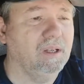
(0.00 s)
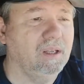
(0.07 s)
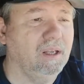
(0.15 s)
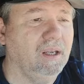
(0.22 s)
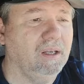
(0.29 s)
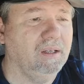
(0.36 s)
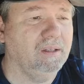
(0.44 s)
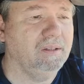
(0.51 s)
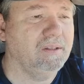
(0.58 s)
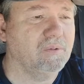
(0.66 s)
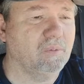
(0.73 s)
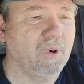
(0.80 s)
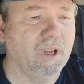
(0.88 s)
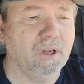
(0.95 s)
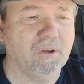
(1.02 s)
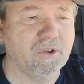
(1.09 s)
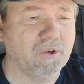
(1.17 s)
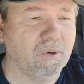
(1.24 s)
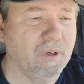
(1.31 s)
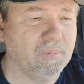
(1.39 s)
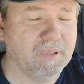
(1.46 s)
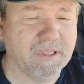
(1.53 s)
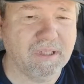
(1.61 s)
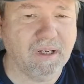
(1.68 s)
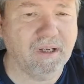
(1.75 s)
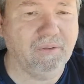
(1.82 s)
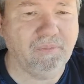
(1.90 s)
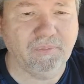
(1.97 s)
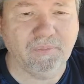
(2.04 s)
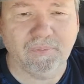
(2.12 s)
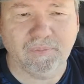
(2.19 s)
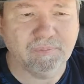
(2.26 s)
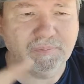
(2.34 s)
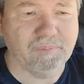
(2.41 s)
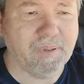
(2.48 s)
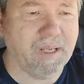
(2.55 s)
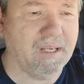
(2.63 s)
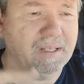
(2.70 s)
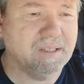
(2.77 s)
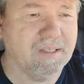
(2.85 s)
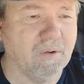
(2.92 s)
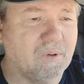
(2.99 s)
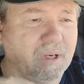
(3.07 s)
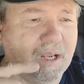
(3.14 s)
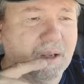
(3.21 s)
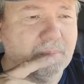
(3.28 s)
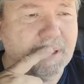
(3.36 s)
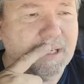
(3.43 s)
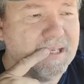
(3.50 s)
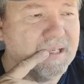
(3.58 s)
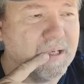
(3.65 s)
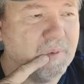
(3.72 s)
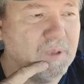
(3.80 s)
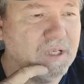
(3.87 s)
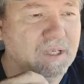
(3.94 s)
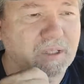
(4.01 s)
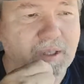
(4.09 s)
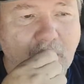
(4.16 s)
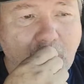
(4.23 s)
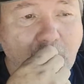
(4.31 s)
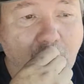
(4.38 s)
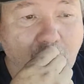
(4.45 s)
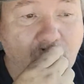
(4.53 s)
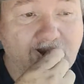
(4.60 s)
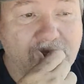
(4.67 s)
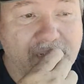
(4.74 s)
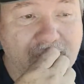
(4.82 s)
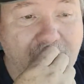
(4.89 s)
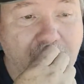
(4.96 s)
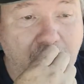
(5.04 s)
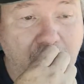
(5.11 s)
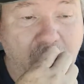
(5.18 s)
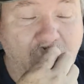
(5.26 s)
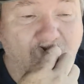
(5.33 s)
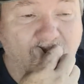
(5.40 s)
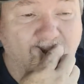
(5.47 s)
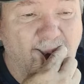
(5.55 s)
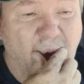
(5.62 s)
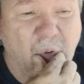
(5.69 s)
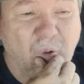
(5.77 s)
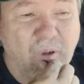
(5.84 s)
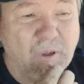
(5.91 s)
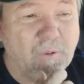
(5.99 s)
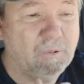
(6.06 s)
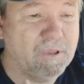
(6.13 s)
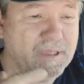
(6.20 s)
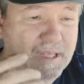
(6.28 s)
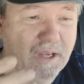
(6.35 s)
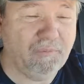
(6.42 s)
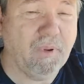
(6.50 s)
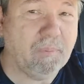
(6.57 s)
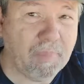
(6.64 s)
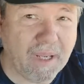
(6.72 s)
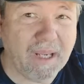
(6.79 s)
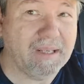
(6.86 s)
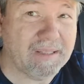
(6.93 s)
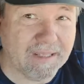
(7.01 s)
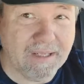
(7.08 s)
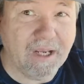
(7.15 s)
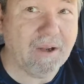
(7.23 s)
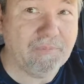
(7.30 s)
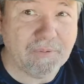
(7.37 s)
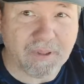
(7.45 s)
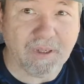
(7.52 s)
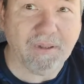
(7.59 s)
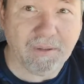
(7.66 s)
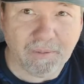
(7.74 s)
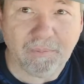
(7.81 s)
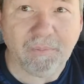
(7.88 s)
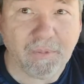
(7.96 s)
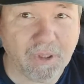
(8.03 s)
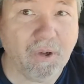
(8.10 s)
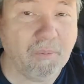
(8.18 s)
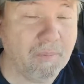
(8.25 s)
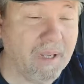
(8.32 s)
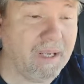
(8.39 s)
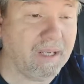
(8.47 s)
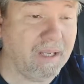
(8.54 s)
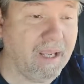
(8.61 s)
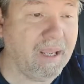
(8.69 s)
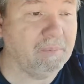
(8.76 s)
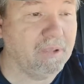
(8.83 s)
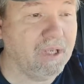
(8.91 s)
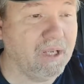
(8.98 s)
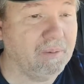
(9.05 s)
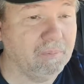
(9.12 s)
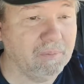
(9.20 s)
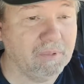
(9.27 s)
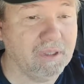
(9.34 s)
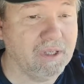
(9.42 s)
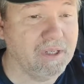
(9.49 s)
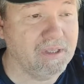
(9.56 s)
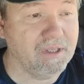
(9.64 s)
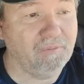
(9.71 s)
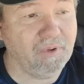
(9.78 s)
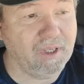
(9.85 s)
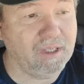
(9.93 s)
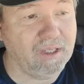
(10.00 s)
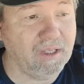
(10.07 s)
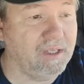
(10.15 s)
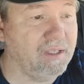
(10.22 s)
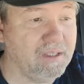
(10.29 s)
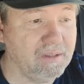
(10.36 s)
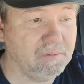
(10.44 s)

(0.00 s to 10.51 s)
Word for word: It's round-trip stuff. Pays going out, pays coming in. We'll see. We'll see if it pays enough to, you know, make it happen, Cap. Because if it does,